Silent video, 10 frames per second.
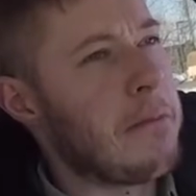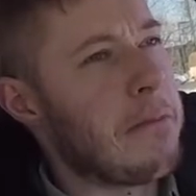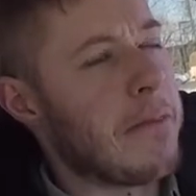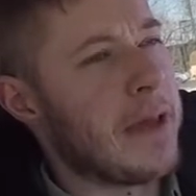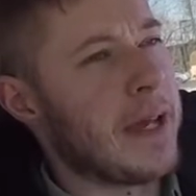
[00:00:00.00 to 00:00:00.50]

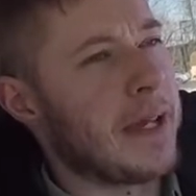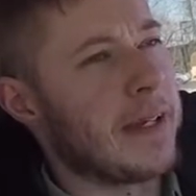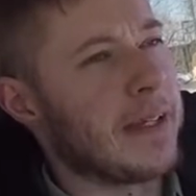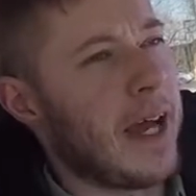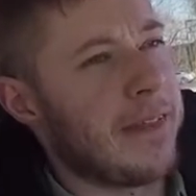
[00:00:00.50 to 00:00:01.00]

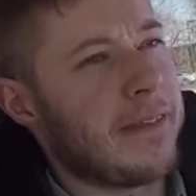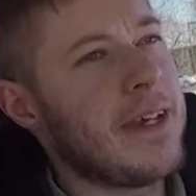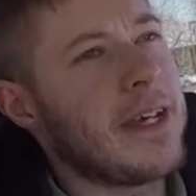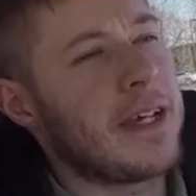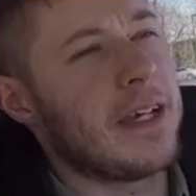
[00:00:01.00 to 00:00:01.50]
And I
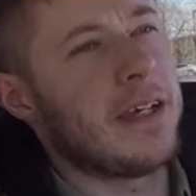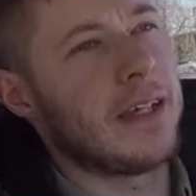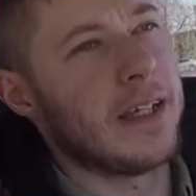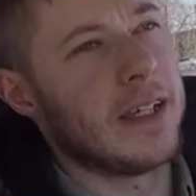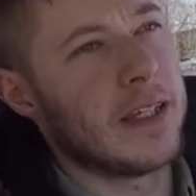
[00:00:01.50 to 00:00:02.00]
think
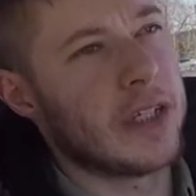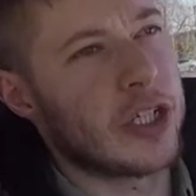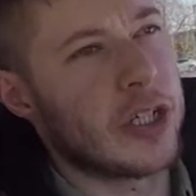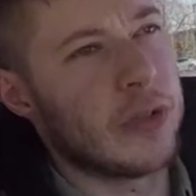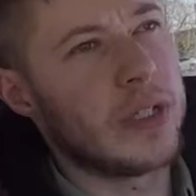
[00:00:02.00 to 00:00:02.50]
in the
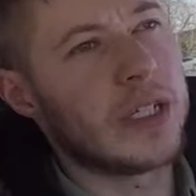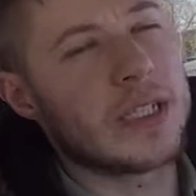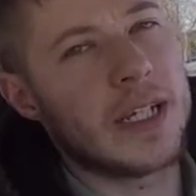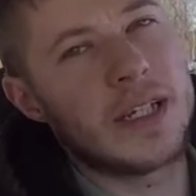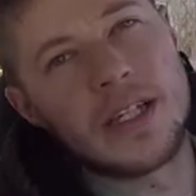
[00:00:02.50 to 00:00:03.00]
show they
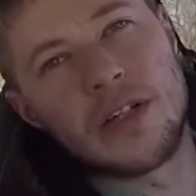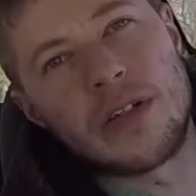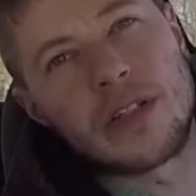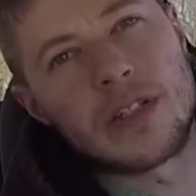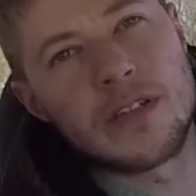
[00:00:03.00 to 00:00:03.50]
said that you
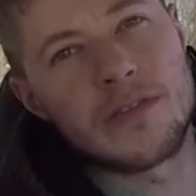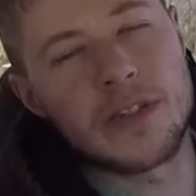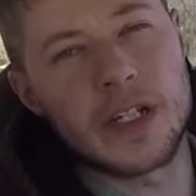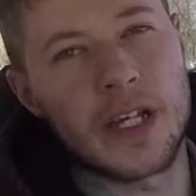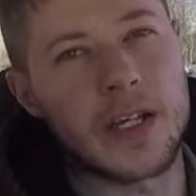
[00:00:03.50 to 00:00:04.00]
could still
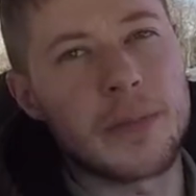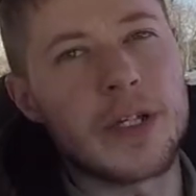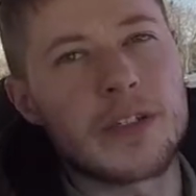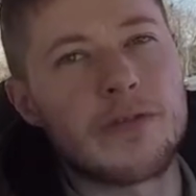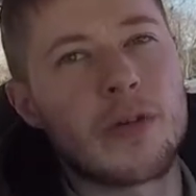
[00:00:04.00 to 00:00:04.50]
fit a
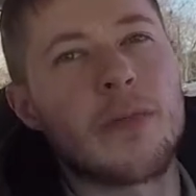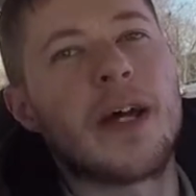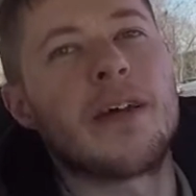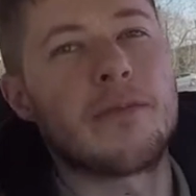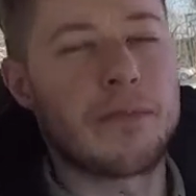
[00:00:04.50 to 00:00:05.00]
piece of
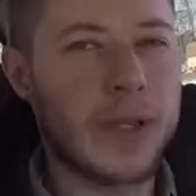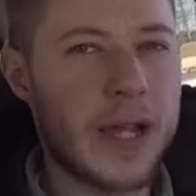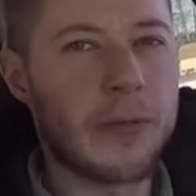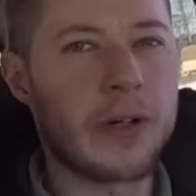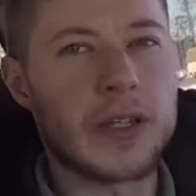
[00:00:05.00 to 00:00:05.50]
4x8
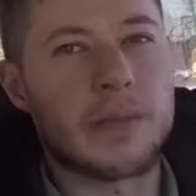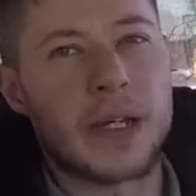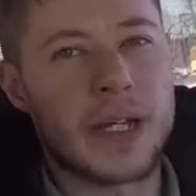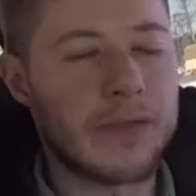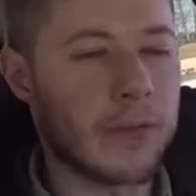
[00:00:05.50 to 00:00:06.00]
plywood in the
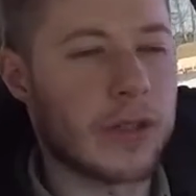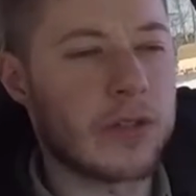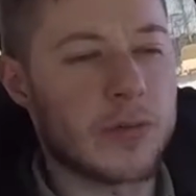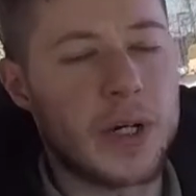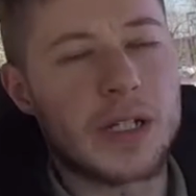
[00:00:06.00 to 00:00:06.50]
bed even with
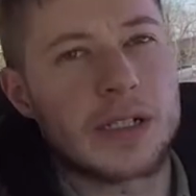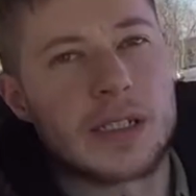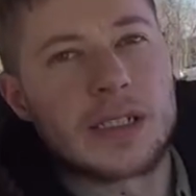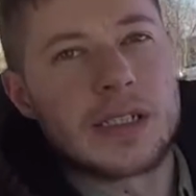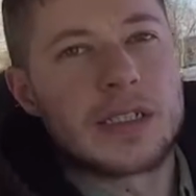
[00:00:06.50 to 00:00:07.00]
those
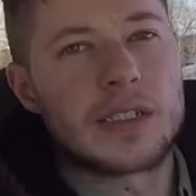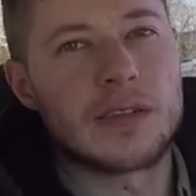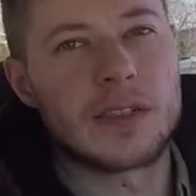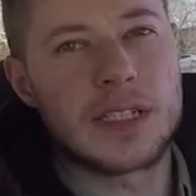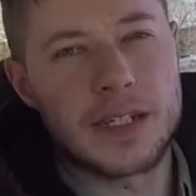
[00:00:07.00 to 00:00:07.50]
boxes there,
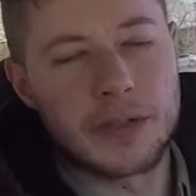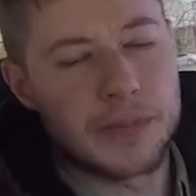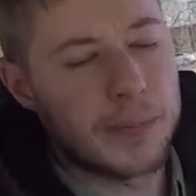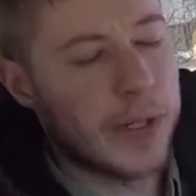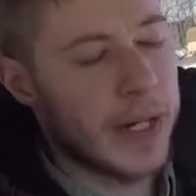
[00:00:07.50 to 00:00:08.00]
so I thought that
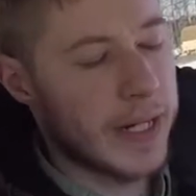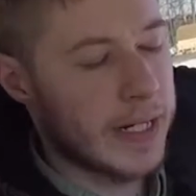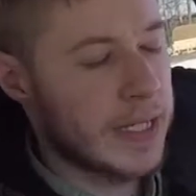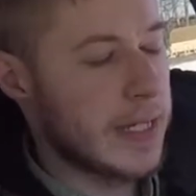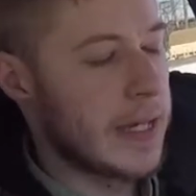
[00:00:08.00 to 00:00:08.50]
was pretty nice.